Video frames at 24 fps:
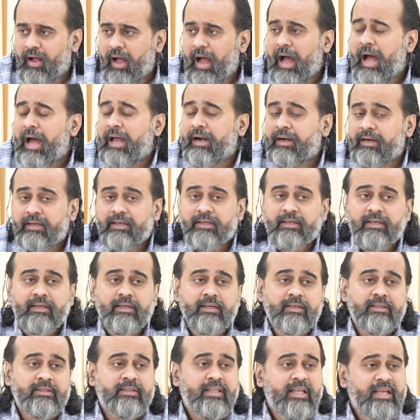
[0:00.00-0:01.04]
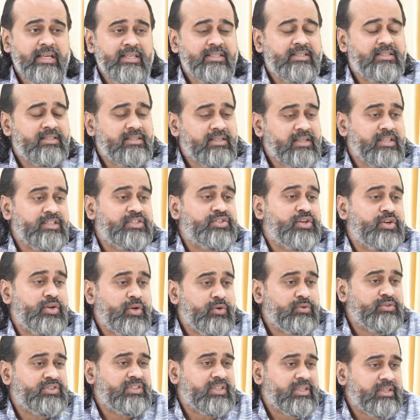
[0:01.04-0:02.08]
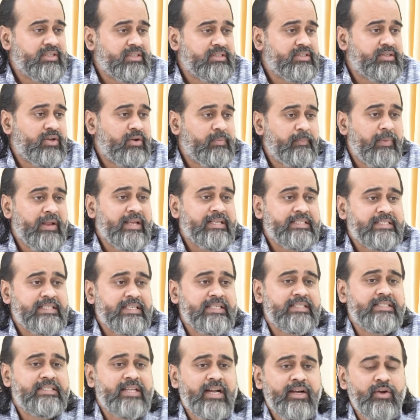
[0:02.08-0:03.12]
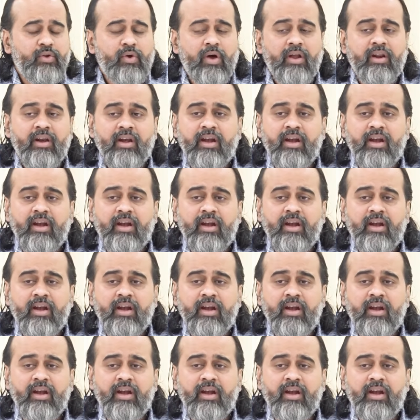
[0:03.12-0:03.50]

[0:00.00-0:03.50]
are these institutions or places that you are